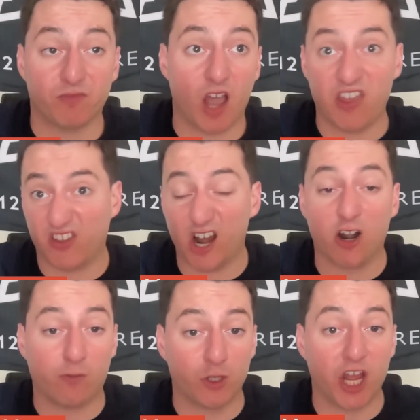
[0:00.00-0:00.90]
I think the
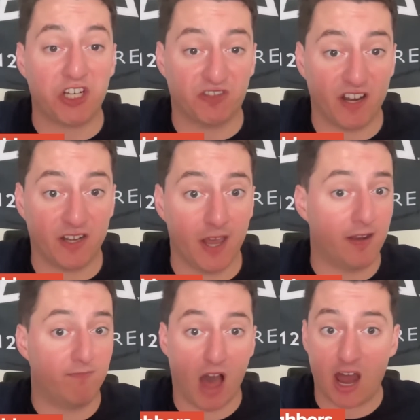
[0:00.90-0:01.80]
narrative would change if they
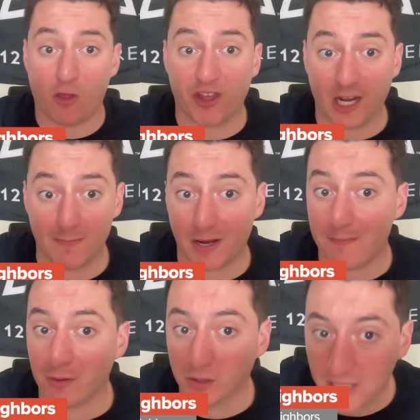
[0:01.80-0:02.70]
did. I don't think anybody
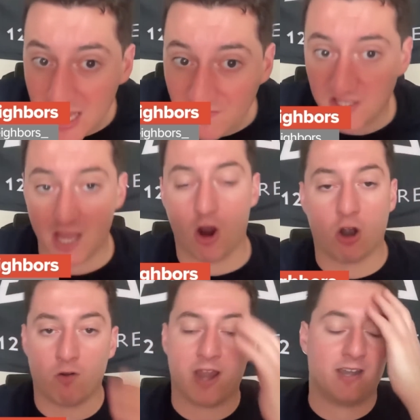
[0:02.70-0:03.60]
believes they are
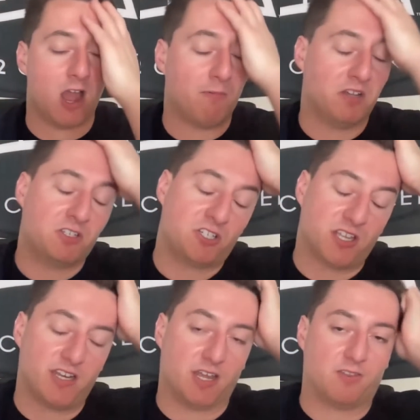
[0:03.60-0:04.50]
right now, but let's just say
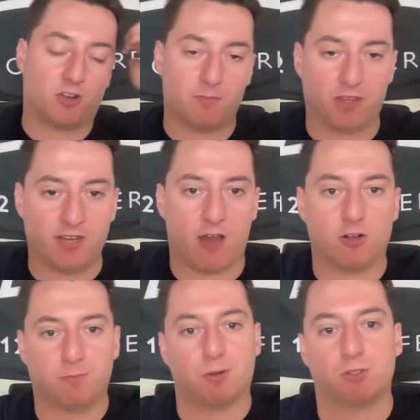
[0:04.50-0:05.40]
they did. $30 million
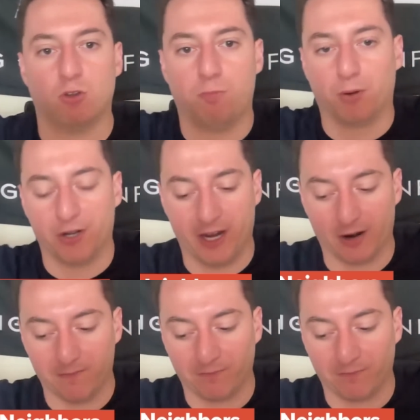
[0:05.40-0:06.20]
per school per year.